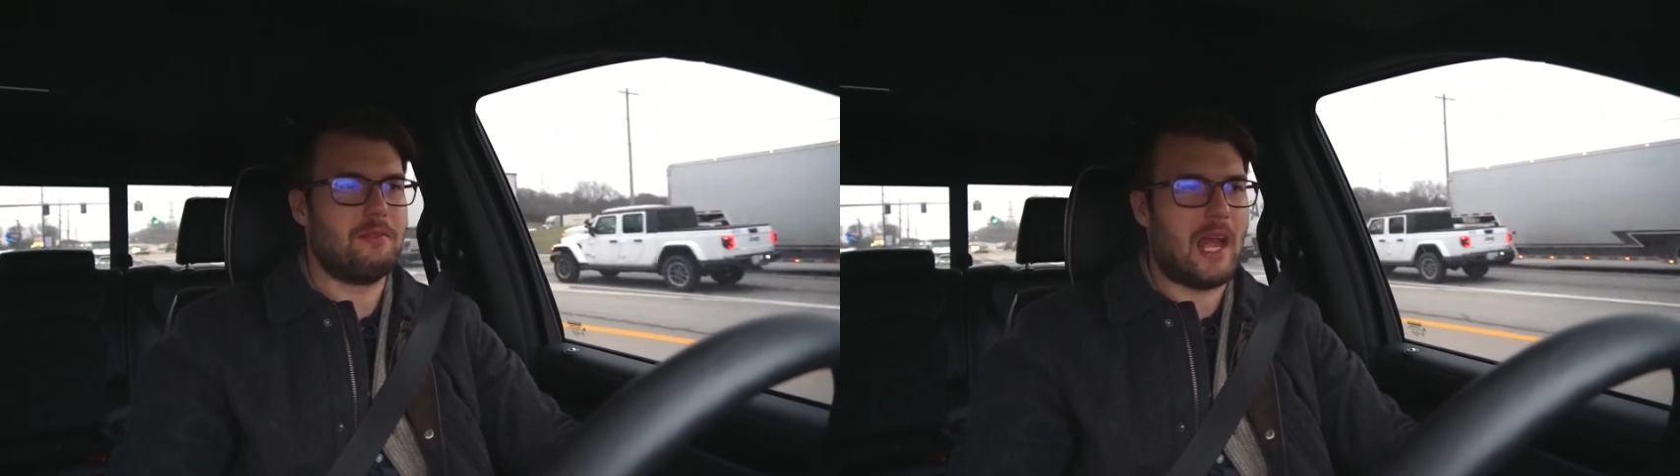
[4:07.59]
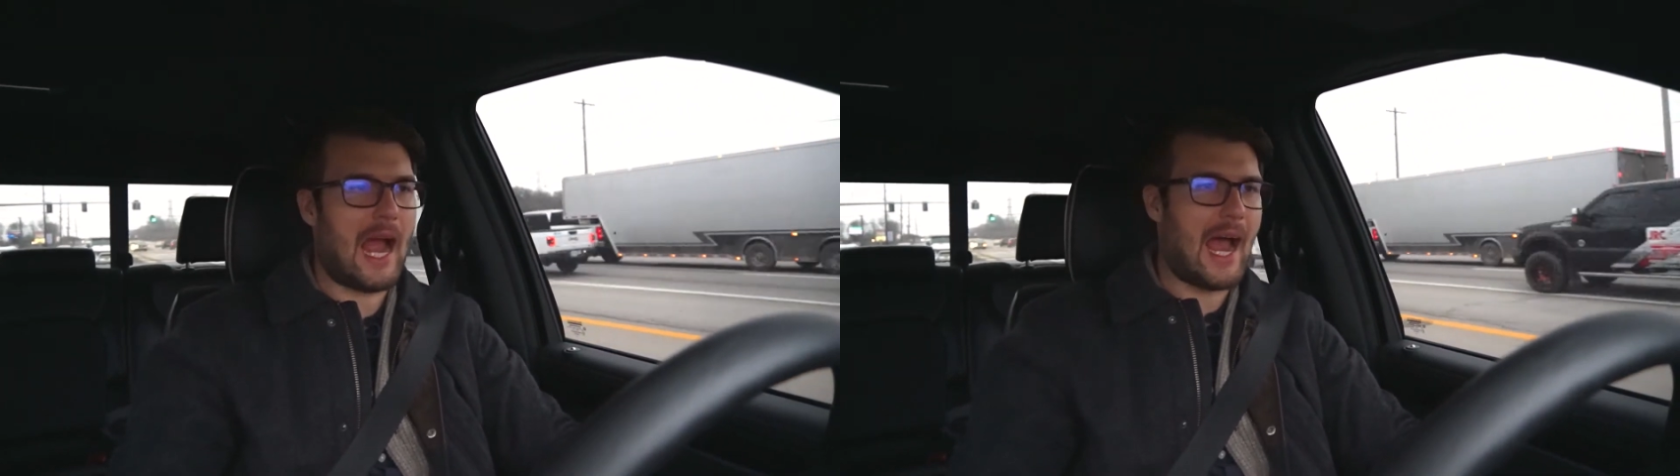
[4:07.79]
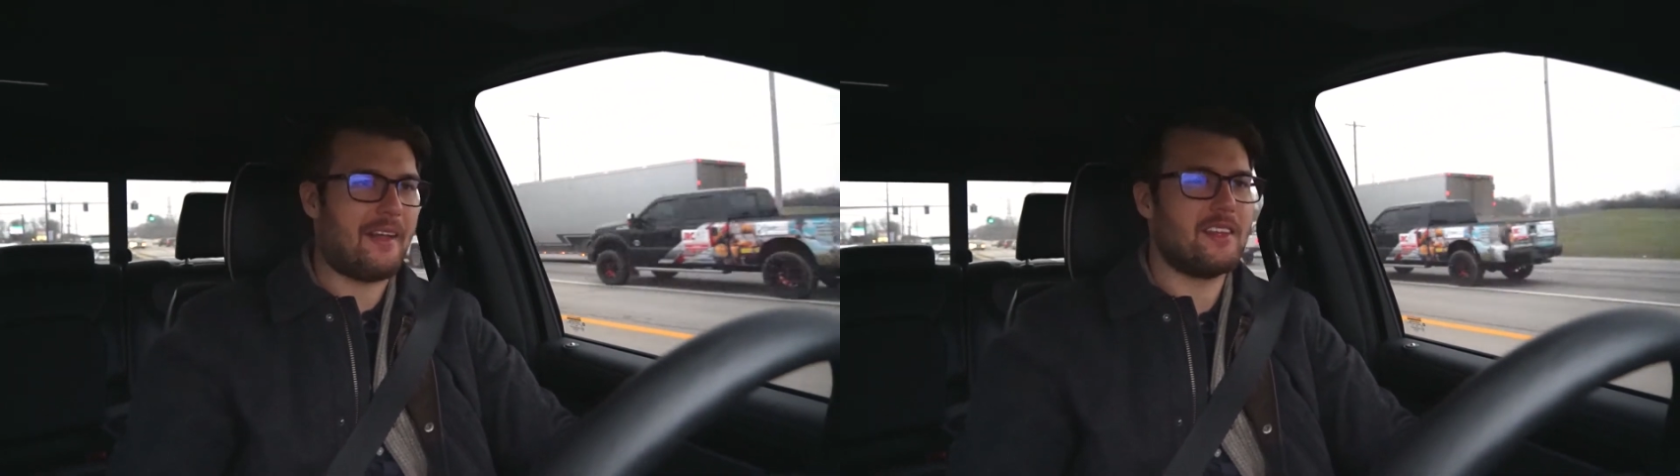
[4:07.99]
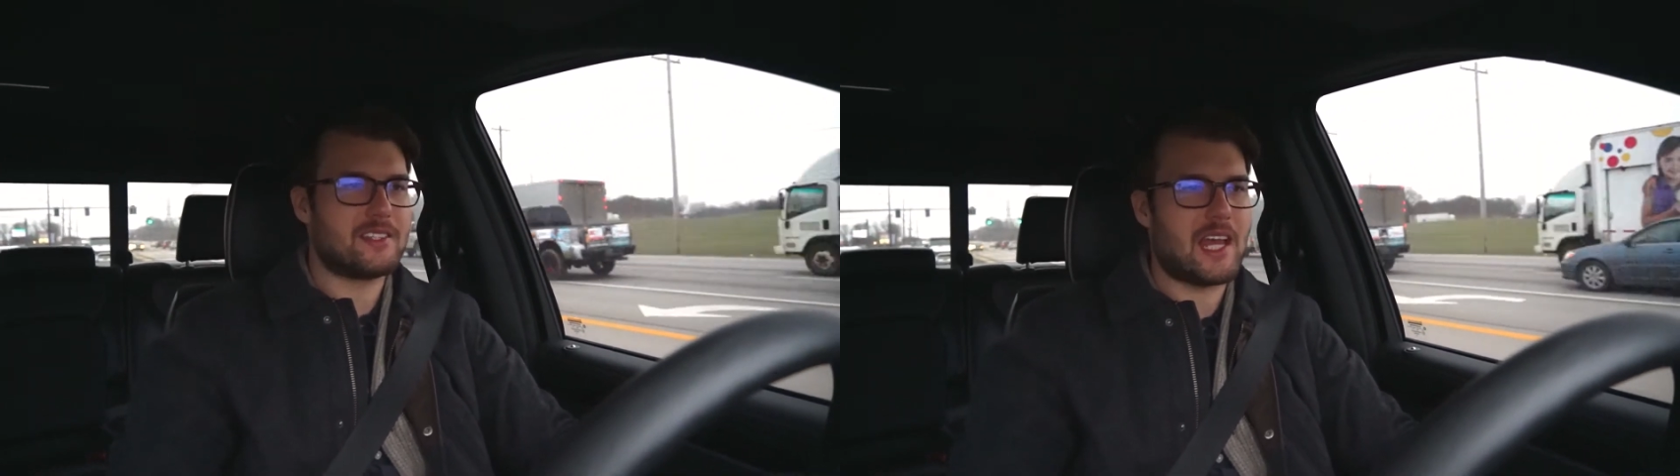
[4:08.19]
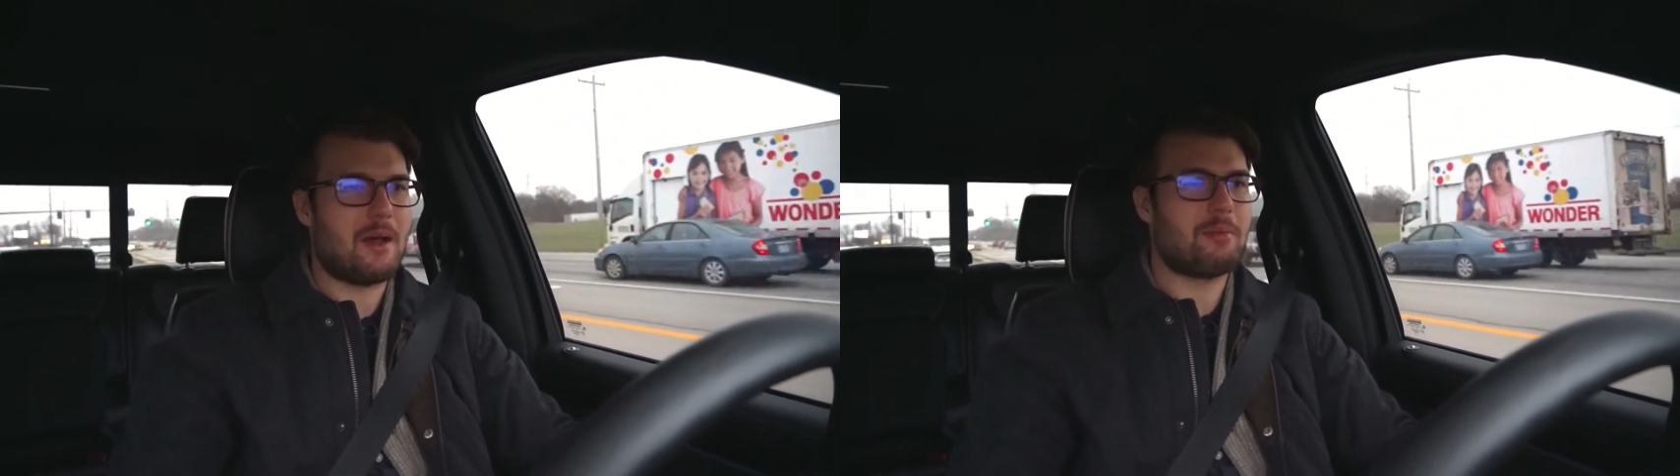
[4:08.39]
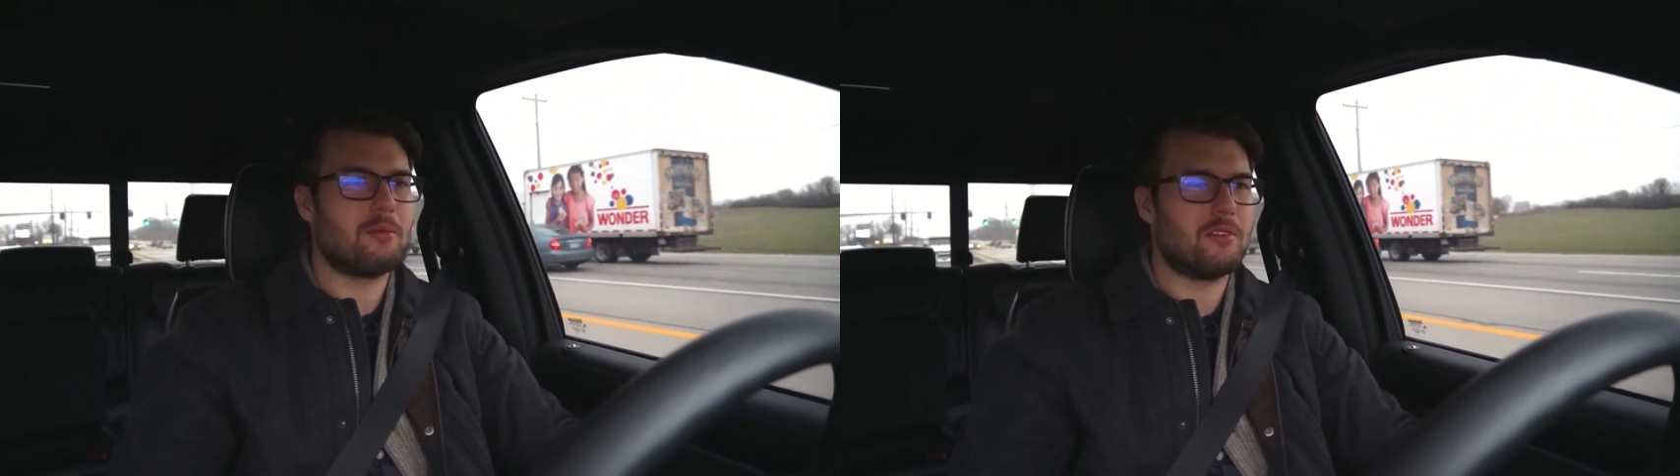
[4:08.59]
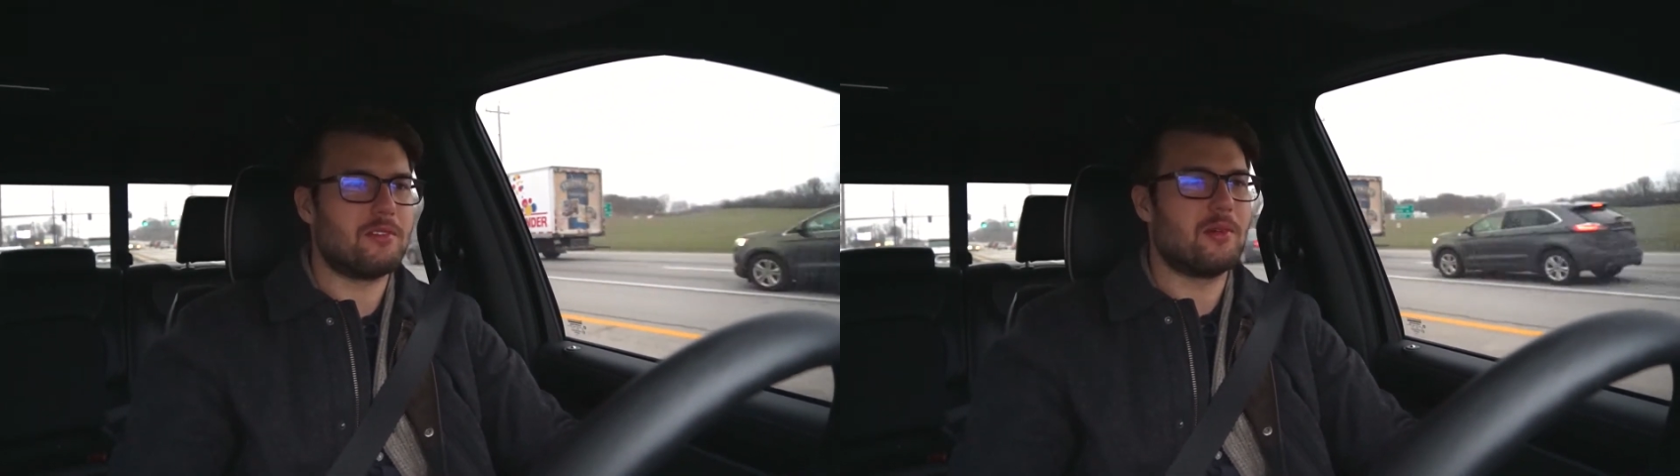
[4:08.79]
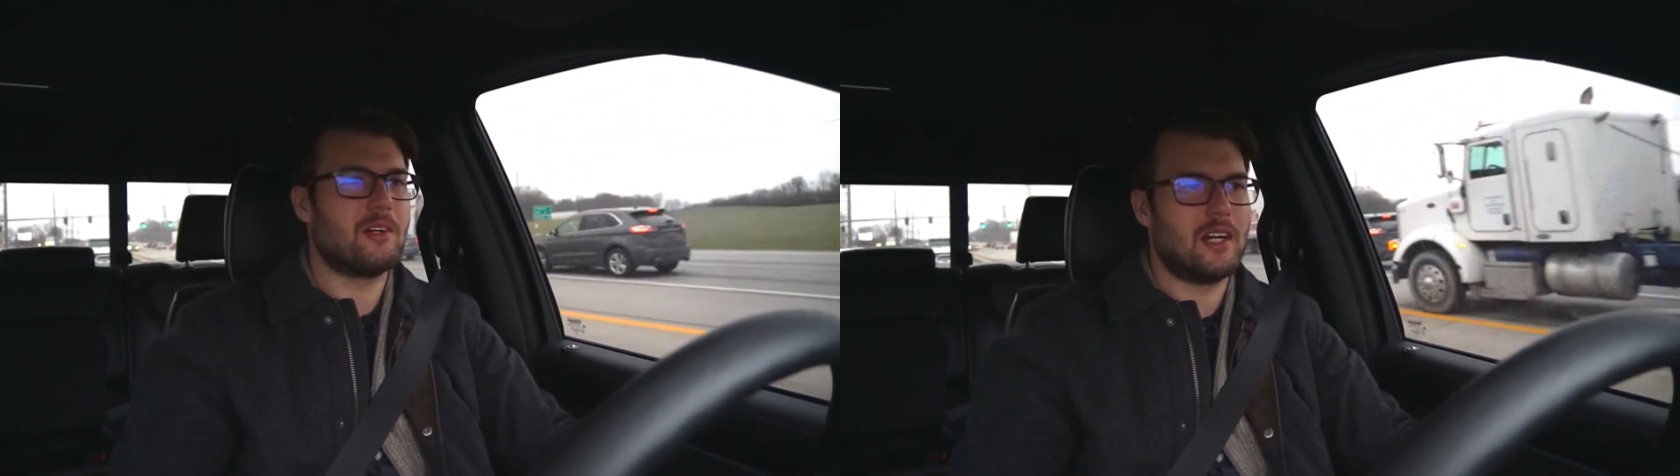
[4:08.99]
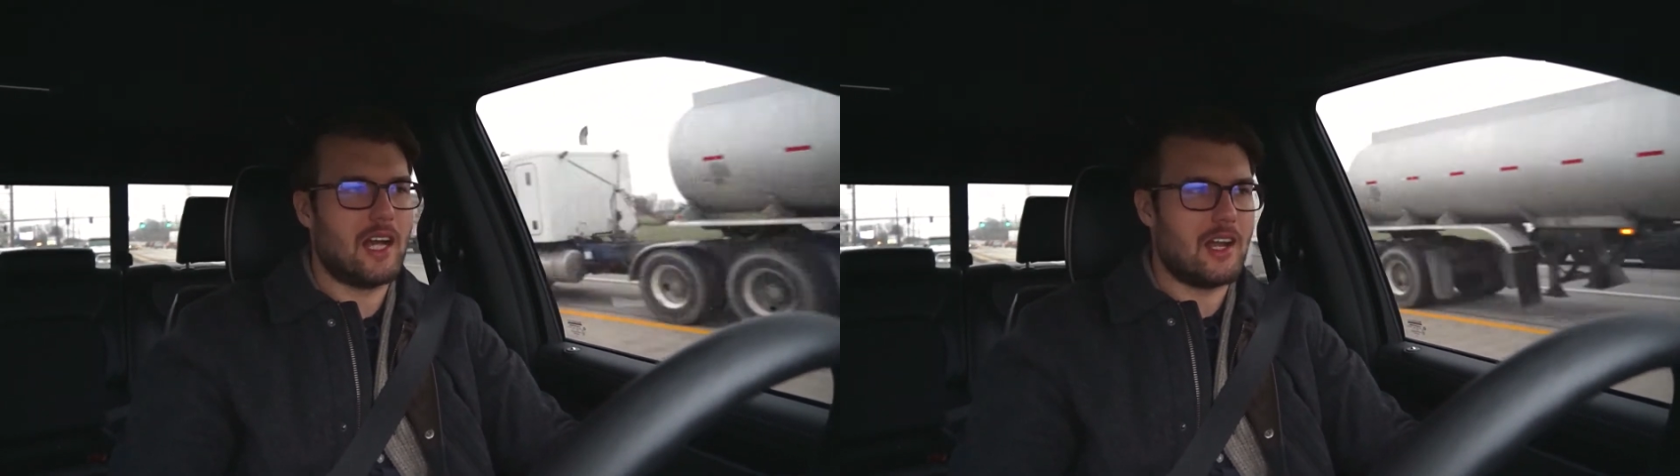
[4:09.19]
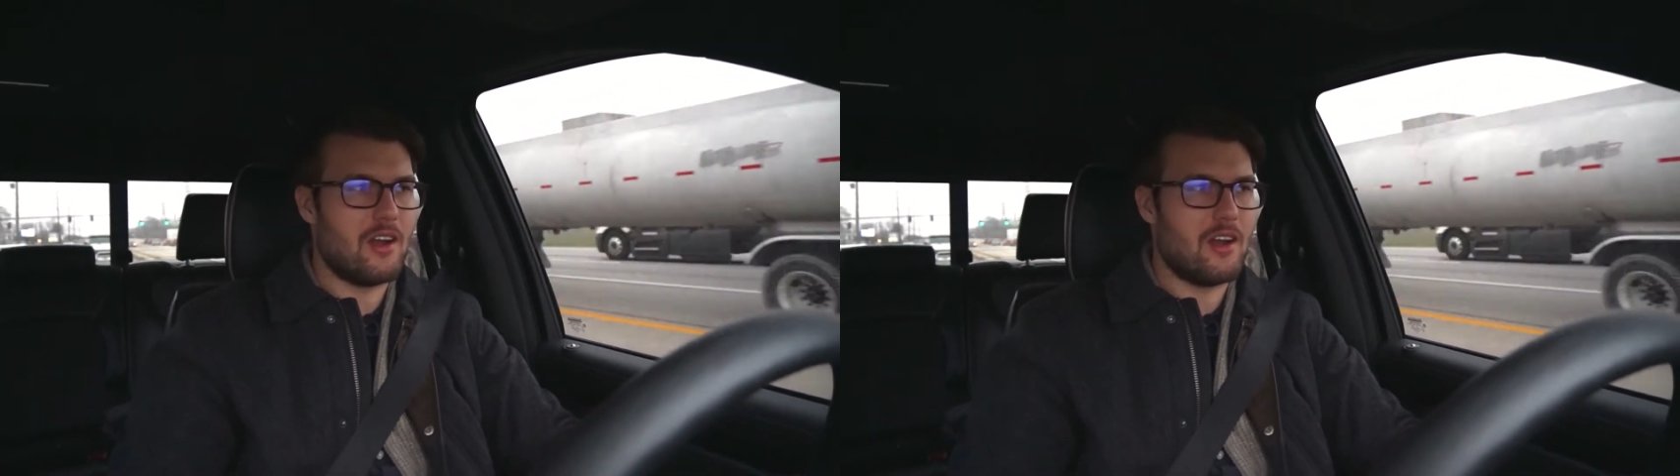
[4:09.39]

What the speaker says: had this happen before and I